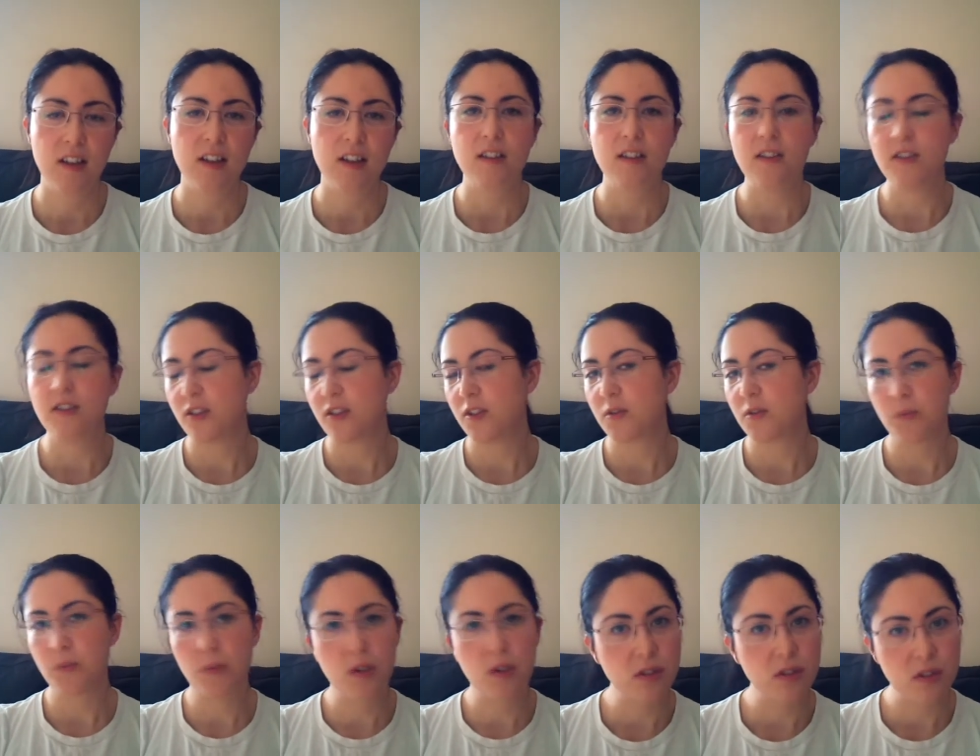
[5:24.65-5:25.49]
You don't
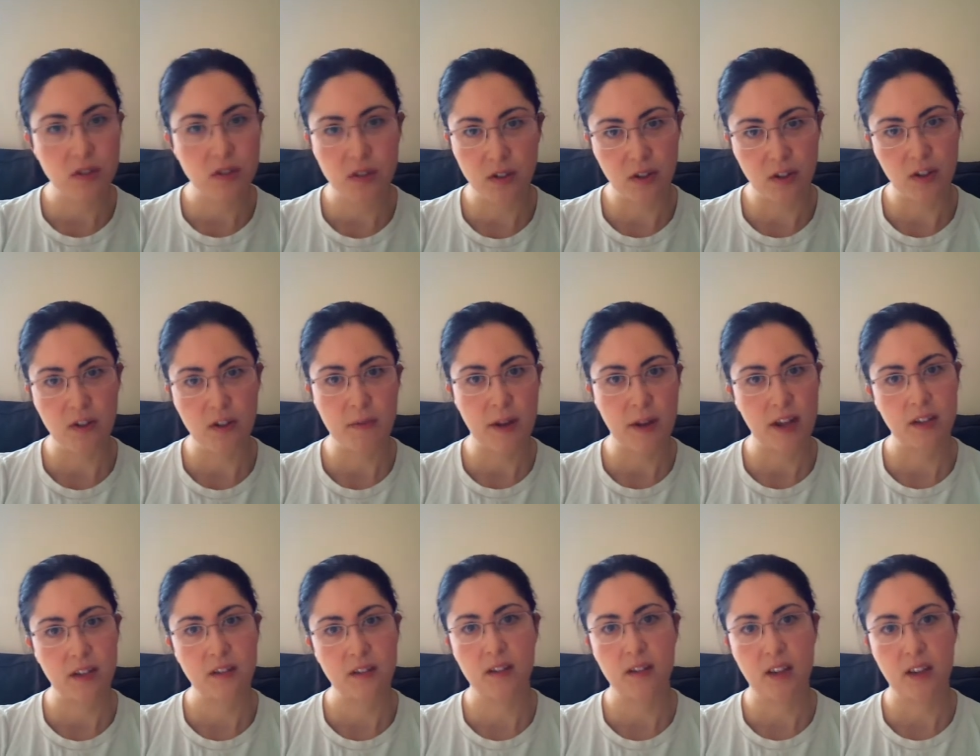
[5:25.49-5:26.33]
want to go
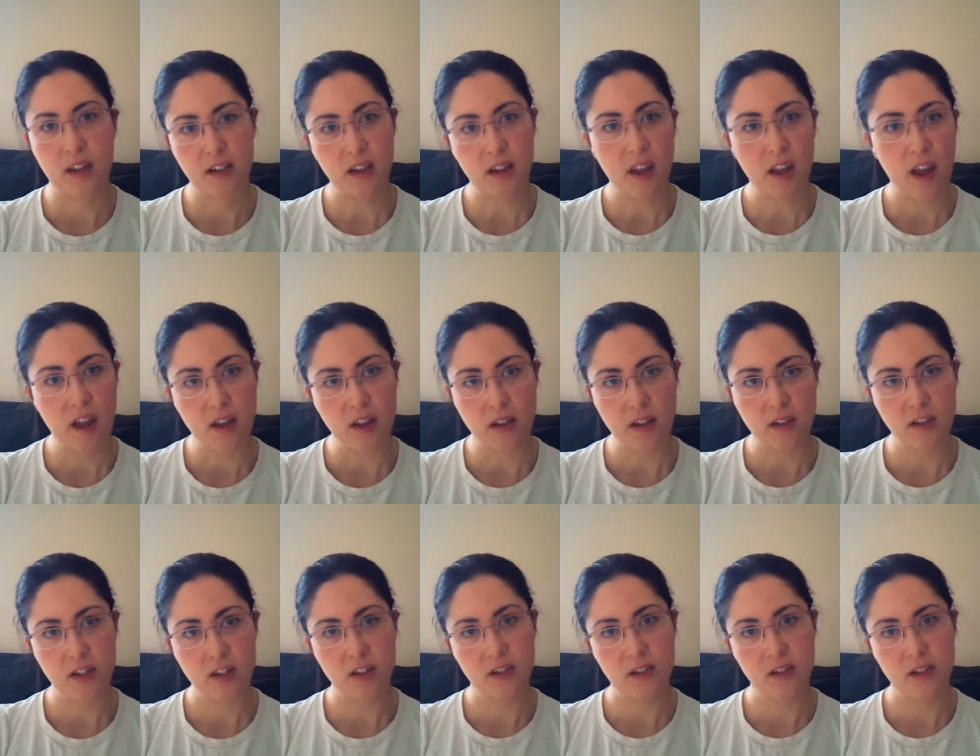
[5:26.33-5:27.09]
back to that cage.